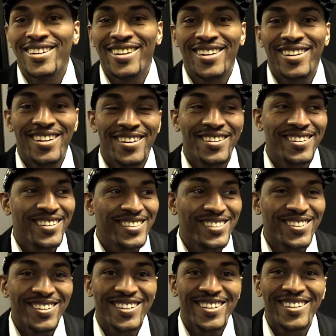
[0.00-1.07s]
Uh,
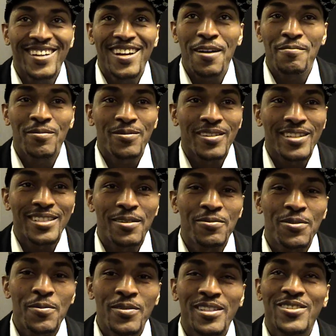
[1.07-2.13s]
it's all good. I'm, i
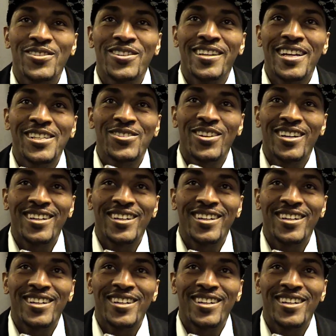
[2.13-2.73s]
I'm from Israel, that's